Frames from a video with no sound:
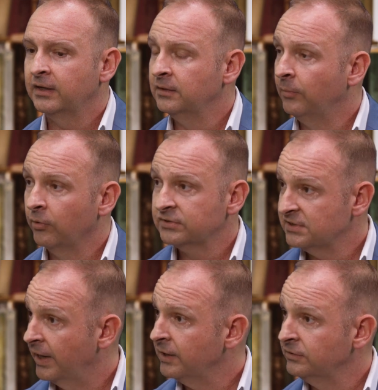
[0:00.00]
into
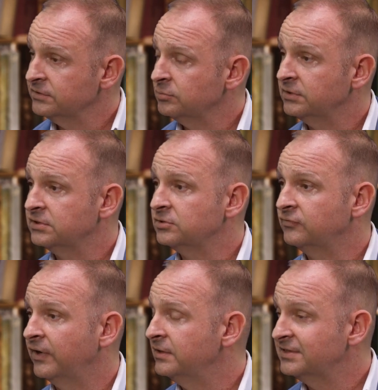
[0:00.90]
motorcycles, which is
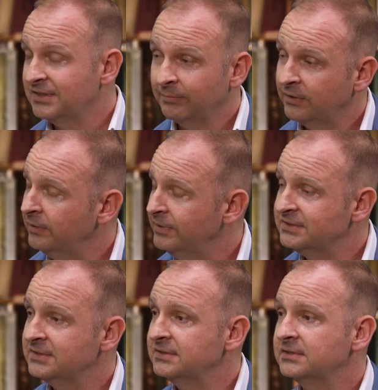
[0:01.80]
a very similar
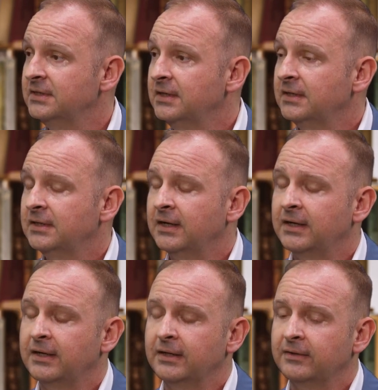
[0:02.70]
business,
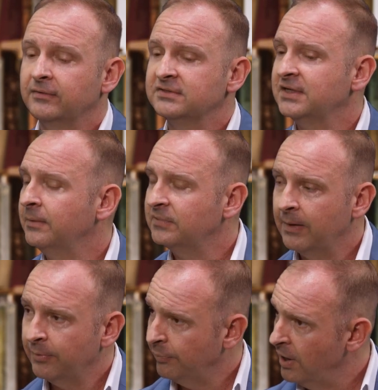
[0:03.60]
the same
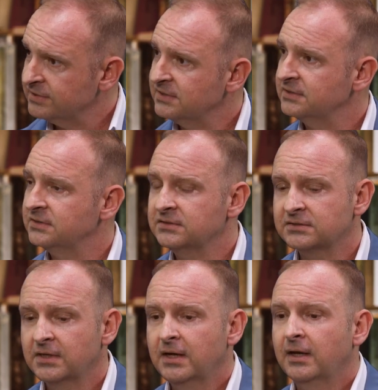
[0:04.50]
type of
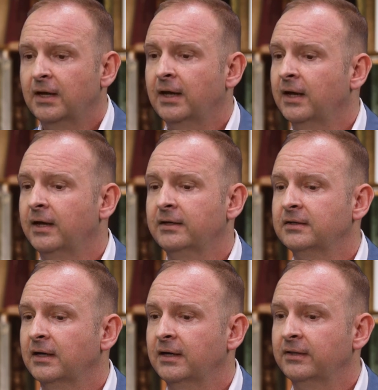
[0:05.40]
processes.
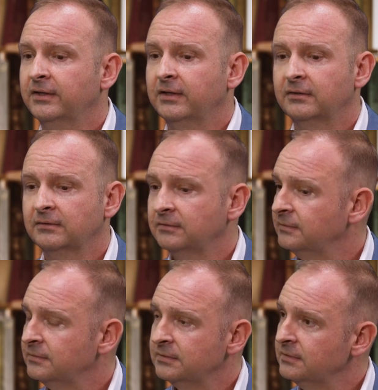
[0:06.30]
And then
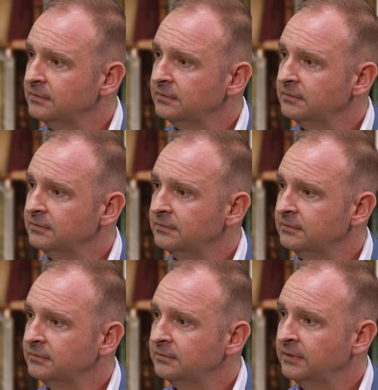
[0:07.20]

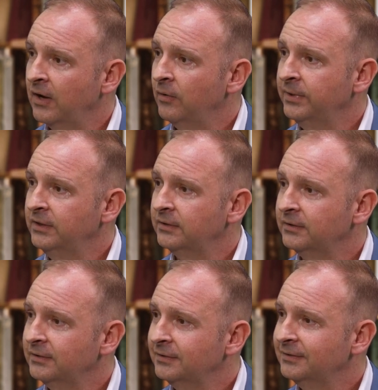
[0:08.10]
now I'm here.